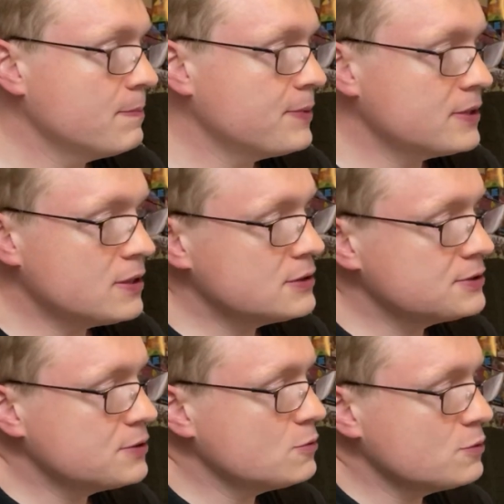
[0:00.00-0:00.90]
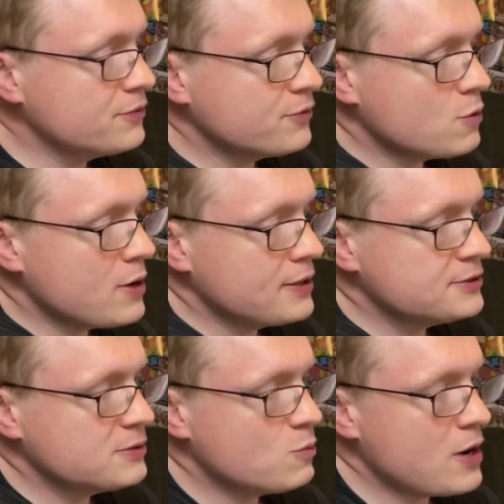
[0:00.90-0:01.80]
But it also would have required
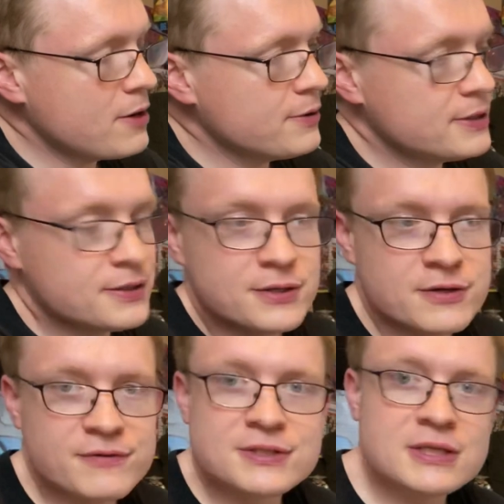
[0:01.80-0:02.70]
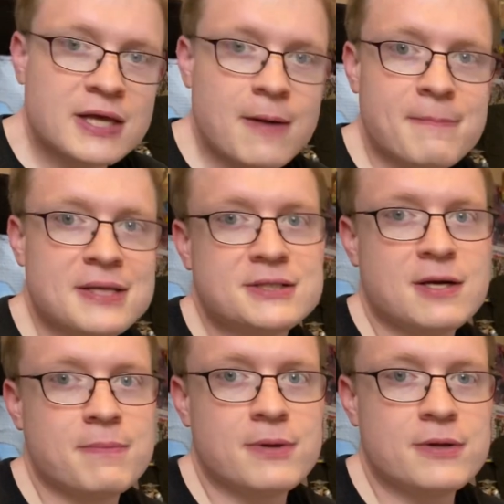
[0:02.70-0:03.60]
some wiring that could have easily got messed
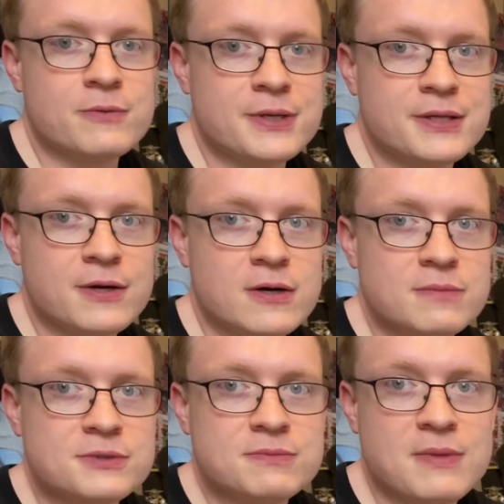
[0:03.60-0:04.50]
up all the way to the arms.